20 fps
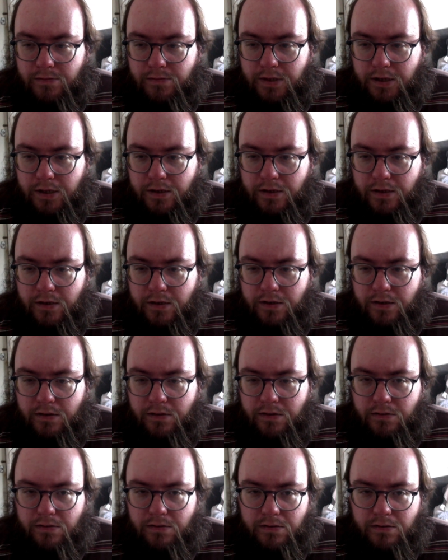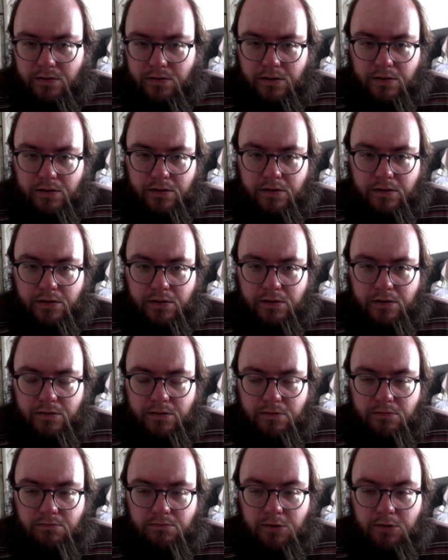Not
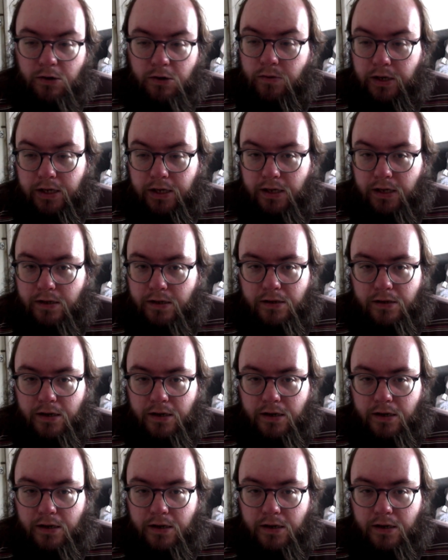really.